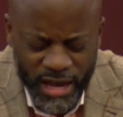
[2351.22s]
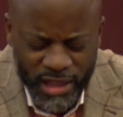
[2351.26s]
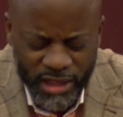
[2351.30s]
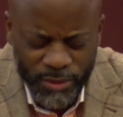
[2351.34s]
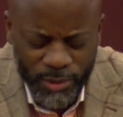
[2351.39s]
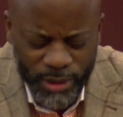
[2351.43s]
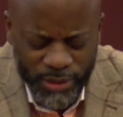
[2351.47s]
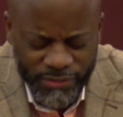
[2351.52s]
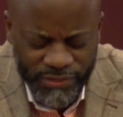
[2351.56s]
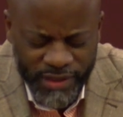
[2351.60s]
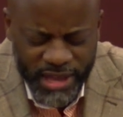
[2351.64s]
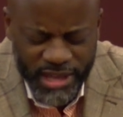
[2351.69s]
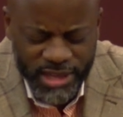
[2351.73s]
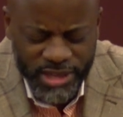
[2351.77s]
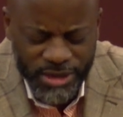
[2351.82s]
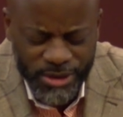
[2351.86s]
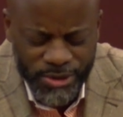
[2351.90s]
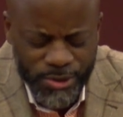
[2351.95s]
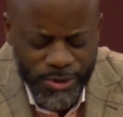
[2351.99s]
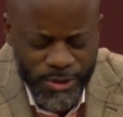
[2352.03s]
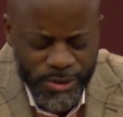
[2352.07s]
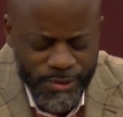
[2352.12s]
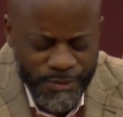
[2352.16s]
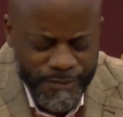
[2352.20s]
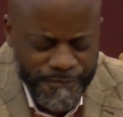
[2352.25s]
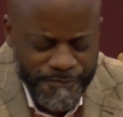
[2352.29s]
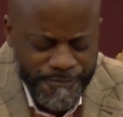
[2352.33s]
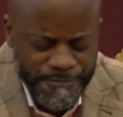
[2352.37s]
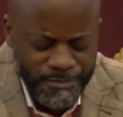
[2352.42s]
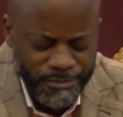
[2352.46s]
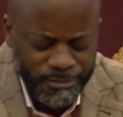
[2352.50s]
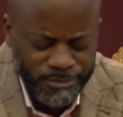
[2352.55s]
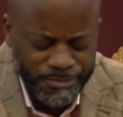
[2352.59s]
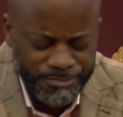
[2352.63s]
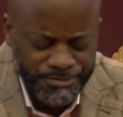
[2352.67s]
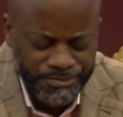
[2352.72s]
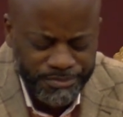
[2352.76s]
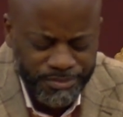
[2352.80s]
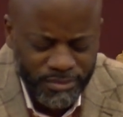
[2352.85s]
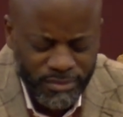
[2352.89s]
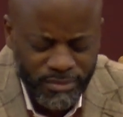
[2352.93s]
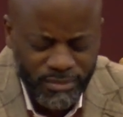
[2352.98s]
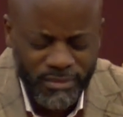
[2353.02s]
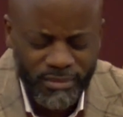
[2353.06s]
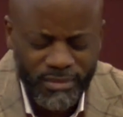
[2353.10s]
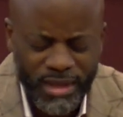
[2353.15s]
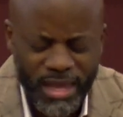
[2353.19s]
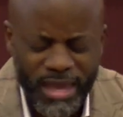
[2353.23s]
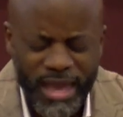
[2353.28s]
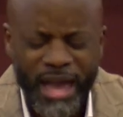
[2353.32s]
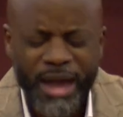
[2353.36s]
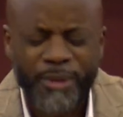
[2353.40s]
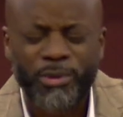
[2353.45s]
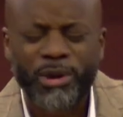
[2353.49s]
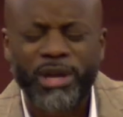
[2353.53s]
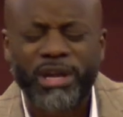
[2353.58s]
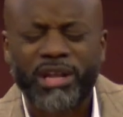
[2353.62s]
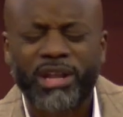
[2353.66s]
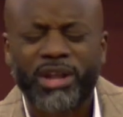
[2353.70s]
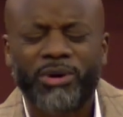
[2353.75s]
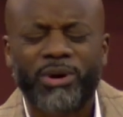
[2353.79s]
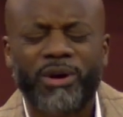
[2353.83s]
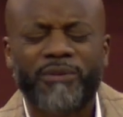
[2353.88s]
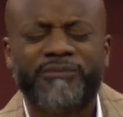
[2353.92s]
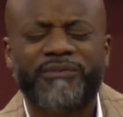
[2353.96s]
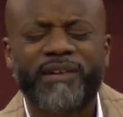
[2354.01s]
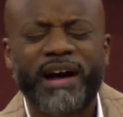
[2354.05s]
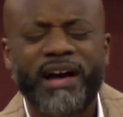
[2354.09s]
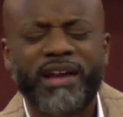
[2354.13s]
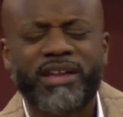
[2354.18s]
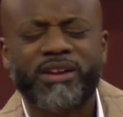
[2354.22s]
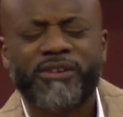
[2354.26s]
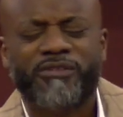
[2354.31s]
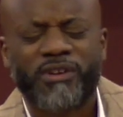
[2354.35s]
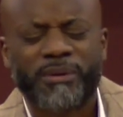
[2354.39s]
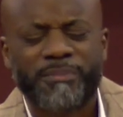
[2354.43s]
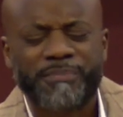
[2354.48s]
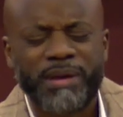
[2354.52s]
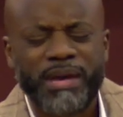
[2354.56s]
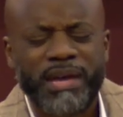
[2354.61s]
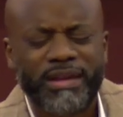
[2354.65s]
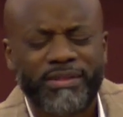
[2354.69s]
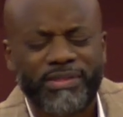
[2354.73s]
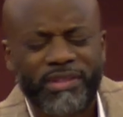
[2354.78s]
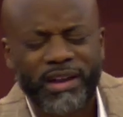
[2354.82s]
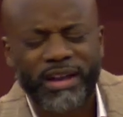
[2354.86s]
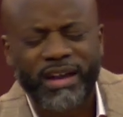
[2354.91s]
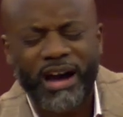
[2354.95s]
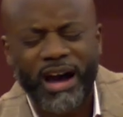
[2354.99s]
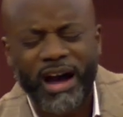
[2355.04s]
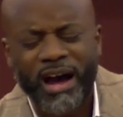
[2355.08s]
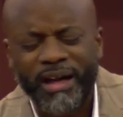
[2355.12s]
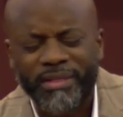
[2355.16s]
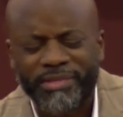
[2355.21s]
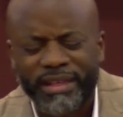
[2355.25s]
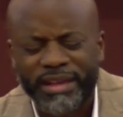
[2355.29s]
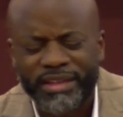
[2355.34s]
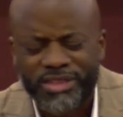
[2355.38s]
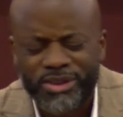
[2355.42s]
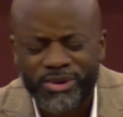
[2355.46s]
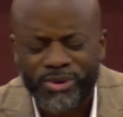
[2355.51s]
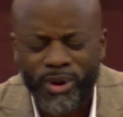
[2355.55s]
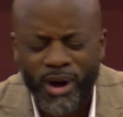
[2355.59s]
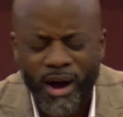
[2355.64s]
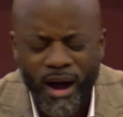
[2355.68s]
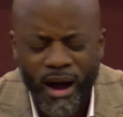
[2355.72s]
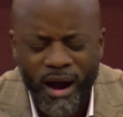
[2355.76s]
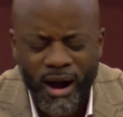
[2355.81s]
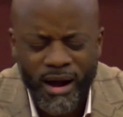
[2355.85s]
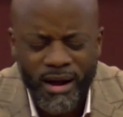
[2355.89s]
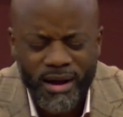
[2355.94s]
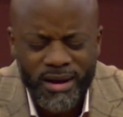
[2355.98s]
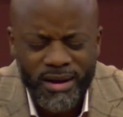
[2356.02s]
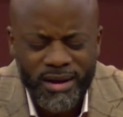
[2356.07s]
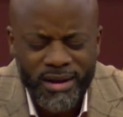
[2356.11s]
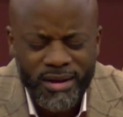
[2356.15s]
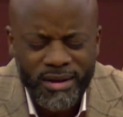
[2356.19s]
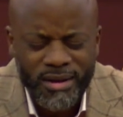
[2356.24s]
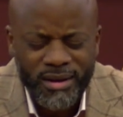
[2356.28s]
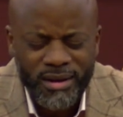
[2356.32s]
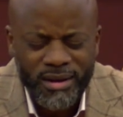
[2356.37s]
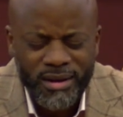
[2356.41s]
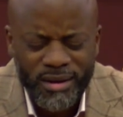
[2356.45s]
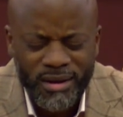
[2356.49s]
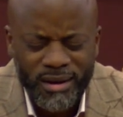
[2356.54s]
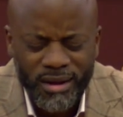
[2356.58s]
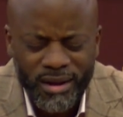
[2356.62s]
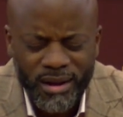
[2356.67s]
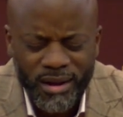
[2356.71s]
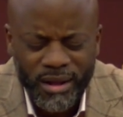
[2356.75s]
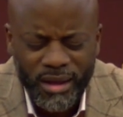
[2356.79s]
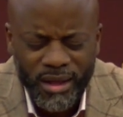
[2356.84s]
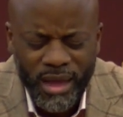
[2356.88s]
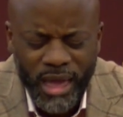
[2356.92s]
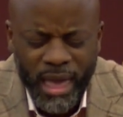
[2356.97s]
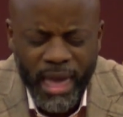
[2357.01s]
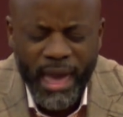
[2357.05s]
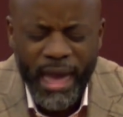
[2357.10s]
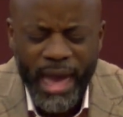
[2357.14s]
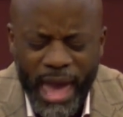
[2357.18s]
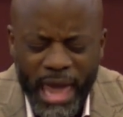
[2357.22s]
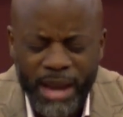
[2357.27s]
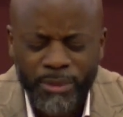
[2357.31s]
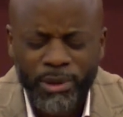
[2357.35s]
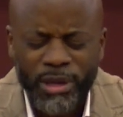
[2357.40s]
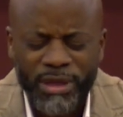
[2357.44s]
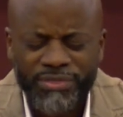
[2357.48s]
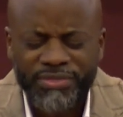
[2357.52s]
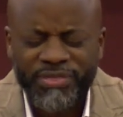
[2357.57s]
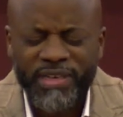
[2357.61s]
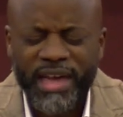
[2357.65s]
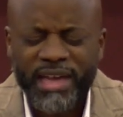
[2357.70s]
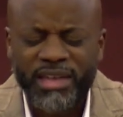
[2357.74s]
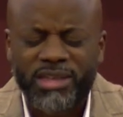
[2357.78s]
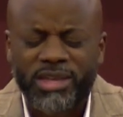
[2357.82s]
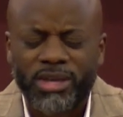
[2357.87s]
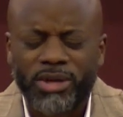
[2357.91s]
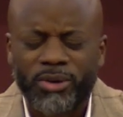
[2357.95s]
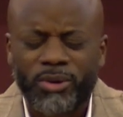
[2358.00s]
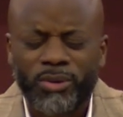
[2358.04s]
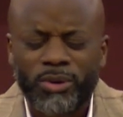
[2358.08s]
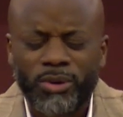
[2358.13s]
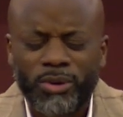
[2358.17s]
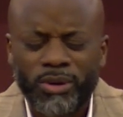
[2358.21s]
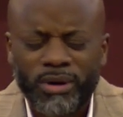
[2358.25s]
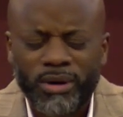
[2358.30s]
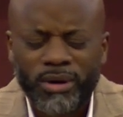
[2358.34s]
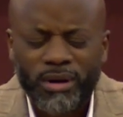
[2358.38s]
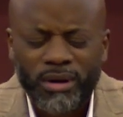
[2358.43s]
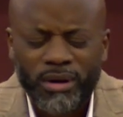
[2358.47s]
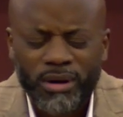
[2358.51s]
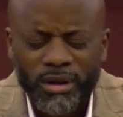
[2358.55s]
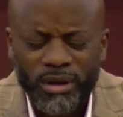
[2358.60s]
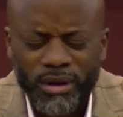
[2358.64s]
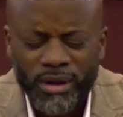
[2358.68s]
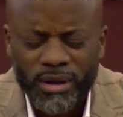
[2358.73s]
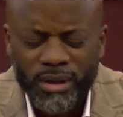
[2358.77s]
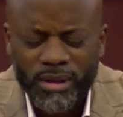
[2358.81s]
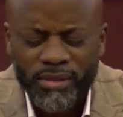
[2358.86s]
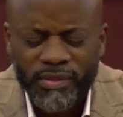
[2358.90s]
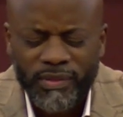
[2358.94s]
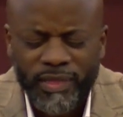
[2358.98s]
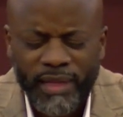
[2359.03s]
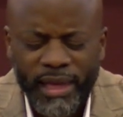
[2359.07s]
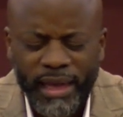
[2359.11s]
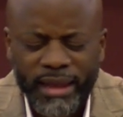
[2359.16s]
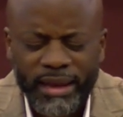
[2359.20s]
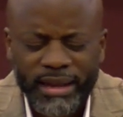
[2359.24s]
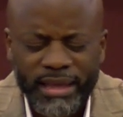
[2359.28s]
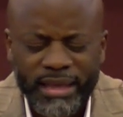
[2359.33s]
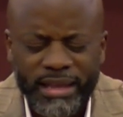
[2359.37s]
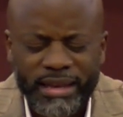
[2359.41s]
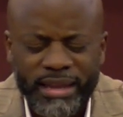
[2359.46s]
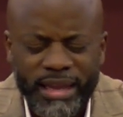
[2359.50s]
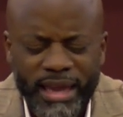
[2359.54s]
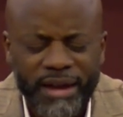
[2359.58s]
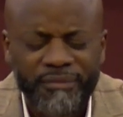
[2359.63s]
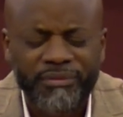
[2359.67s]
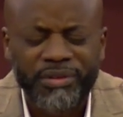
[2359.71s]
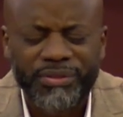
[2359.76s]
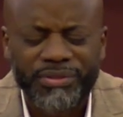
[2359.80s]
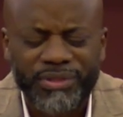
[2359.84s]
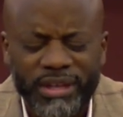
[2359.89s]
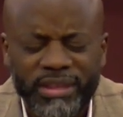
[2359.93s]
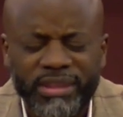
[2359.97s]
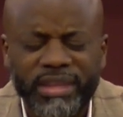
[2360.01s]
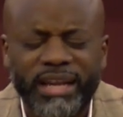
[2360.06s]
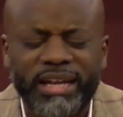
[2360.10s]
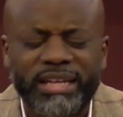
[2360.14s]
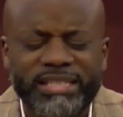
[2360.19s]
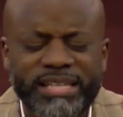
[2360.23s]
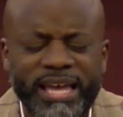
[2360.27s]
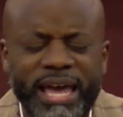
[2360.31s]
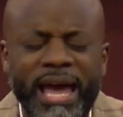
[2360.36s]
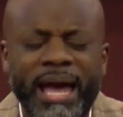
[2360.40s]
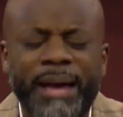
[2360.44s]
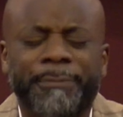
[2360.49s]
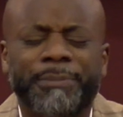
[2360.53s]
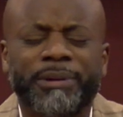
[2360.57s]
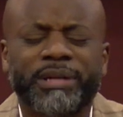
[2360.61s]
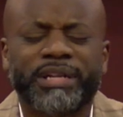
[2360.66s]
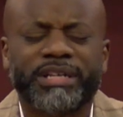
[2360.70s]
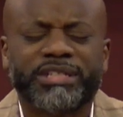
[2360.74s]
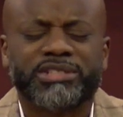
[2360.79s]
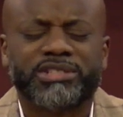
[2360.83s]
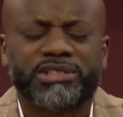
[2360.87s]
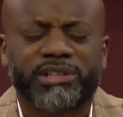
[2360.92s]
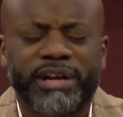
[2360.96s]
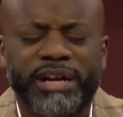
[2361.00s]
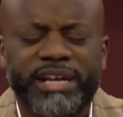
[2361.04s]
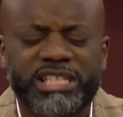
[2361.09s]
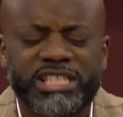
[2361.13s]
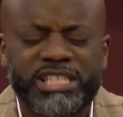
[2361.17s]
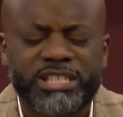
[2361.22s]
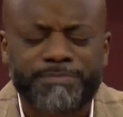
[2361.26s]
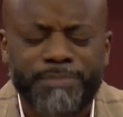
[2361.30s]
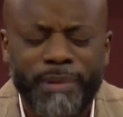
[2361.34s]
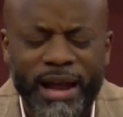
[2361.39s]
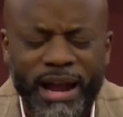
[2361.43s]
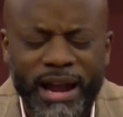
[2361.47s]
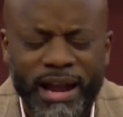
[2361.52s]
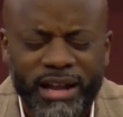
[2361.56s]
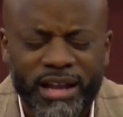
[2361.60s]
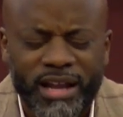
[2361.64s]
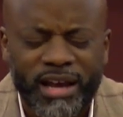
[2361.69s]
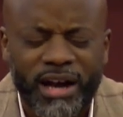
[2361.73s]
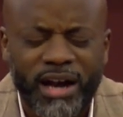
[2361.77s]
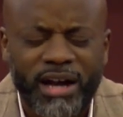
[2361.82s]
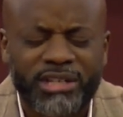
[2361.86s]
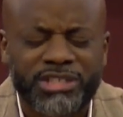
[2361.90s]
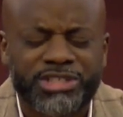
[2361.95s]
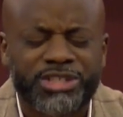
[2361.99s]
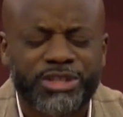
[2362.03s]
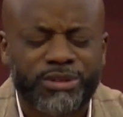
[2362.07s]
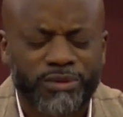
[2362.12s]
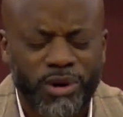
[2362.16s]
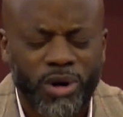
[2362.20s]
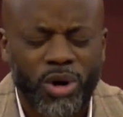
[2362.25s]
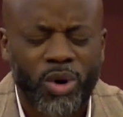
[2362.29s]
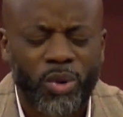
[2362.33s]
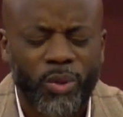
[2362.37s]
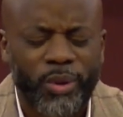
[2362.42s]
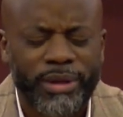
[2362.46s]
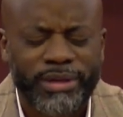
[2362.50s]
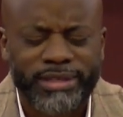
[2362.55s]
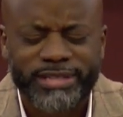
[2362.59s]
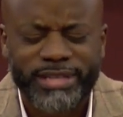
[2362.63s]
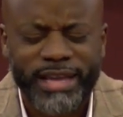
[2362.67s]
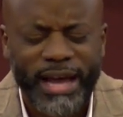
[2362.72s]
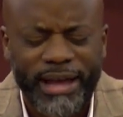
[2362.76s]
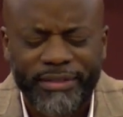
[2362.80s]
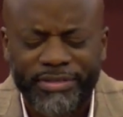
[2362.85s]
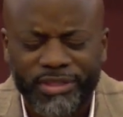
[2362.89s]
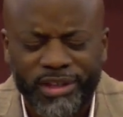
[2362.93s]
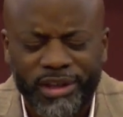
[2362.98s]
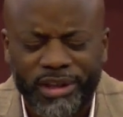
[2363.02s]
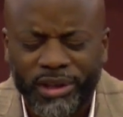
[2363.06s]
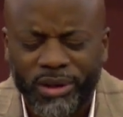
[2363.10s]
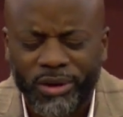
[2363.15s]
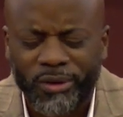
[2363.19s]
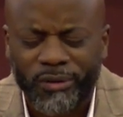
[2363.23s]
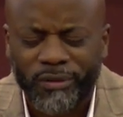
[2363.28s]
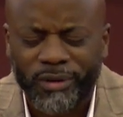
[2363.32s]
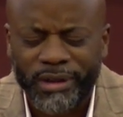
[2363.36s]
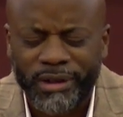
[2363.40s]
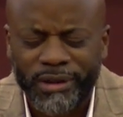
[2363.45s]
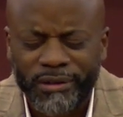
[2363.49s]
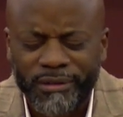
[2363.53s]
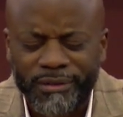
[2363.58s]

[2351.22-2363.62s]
Father, we thank you and we glorify you for being the God that you are. And we thank you that in everything that has happened and transpired, God, you've always gotten the glory.